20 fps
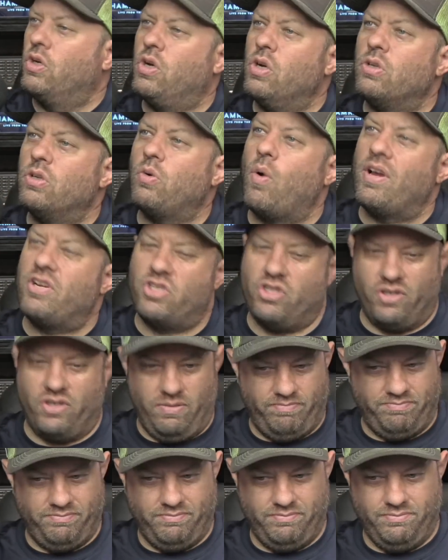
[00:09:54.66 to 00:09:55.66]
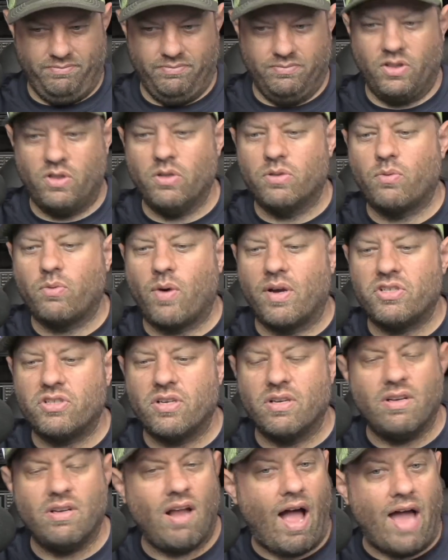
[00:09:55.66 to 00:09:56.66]
Good question. Good
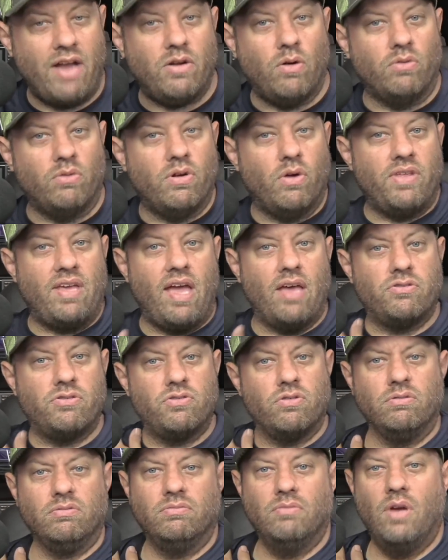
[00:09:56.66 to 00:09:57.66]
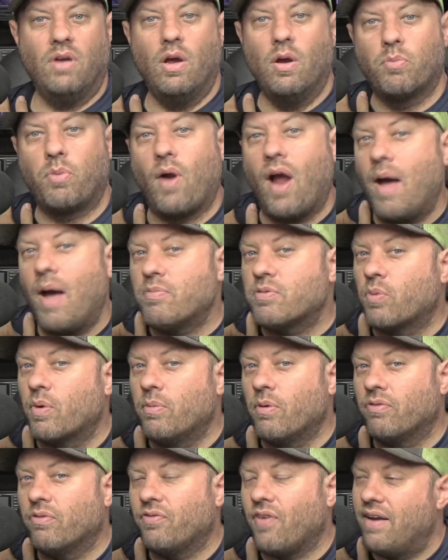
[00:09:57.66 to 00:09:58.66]
question. I don't know the answer. Perhaps
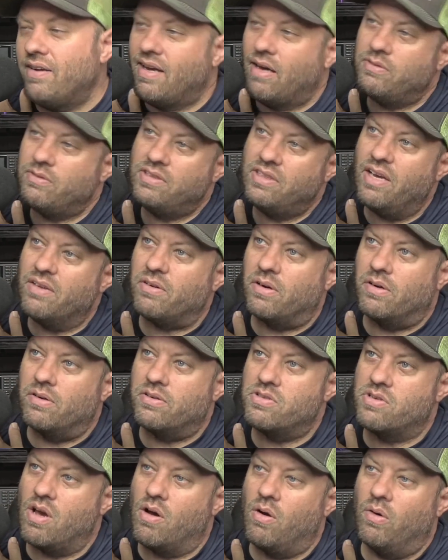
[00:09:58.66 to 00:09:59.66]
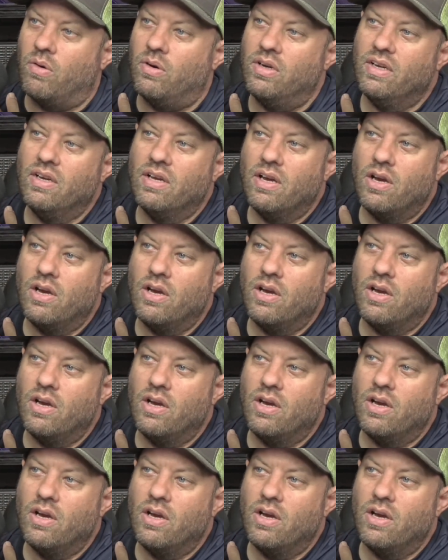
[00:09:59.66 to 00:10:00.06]
we will find out together. So,